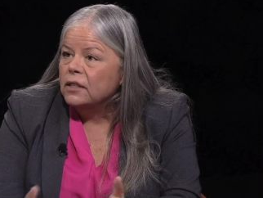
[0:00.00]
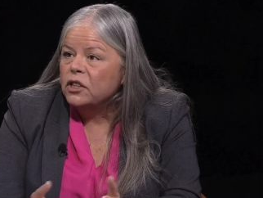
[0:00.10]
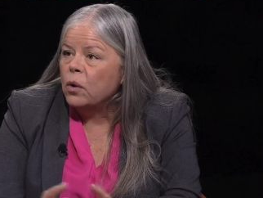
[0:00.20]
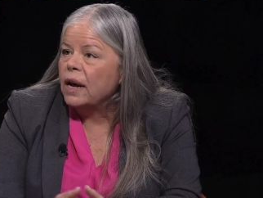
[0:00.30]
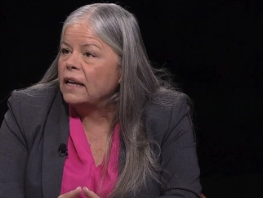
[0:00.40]

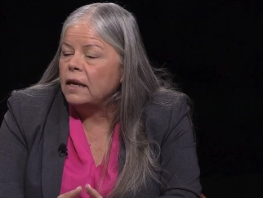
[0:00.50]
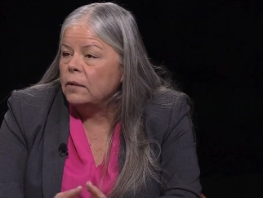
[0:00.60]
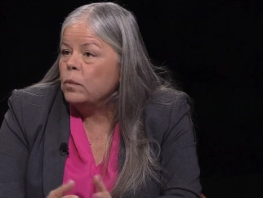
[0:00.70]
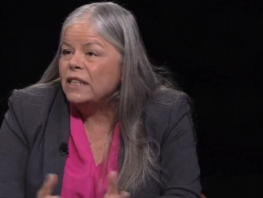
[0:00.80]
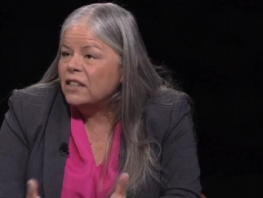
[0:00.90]
So
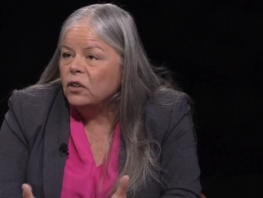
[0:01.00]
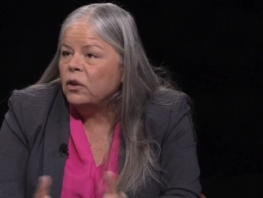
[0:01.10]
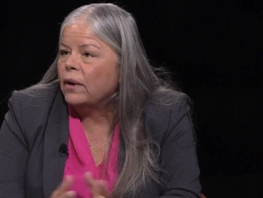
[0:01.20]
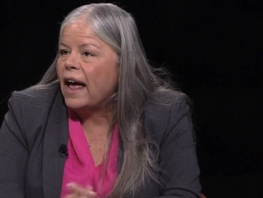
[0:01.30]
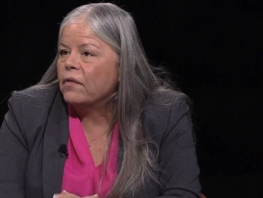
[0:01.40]
we still
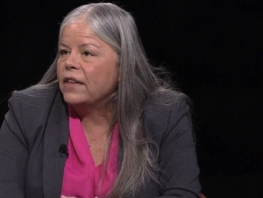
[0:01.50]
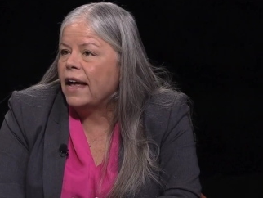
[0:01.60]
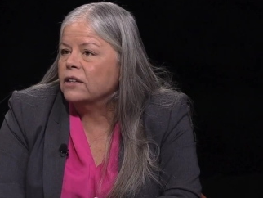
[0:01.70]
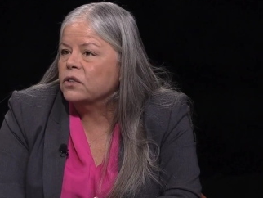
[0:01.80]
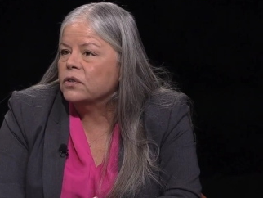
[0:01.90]
don't have the
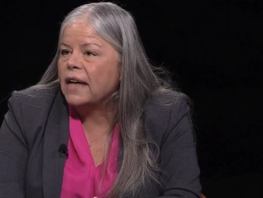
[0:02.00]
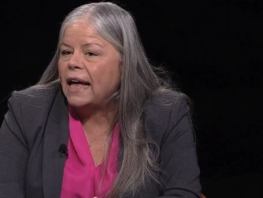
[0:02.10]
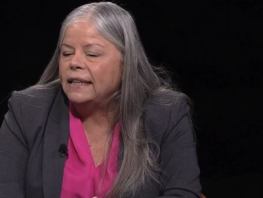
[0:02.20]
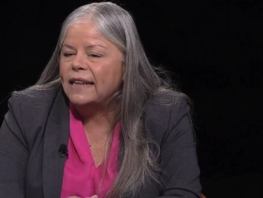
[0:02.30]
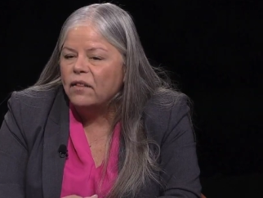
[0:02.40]
answers.
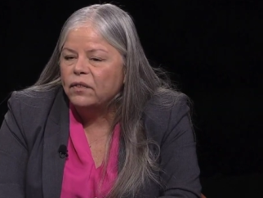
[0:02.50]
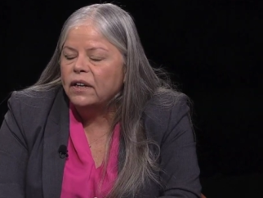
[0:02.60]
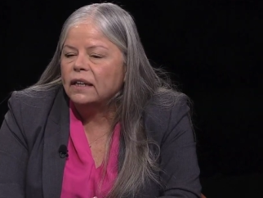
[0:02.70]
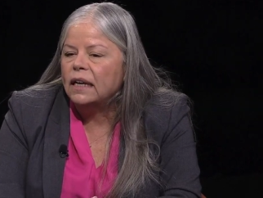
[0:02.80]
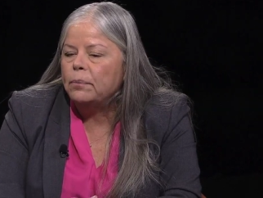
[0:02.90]
And
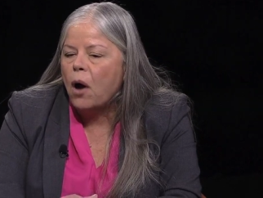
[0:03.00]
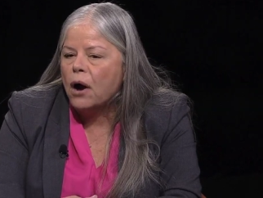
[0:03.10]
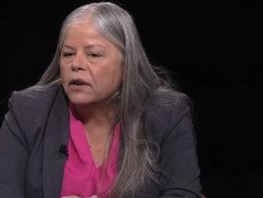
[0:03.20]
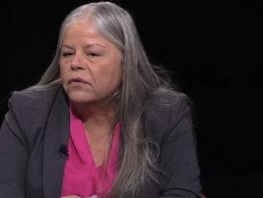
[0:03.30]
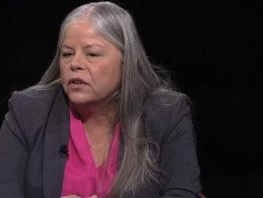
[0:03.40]
definitely
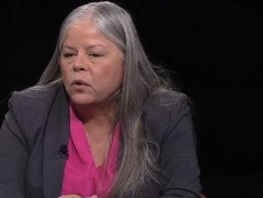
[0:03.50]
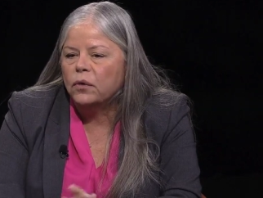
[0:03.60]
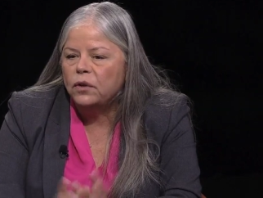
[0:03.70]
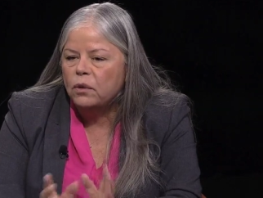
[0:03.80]
part of the Northern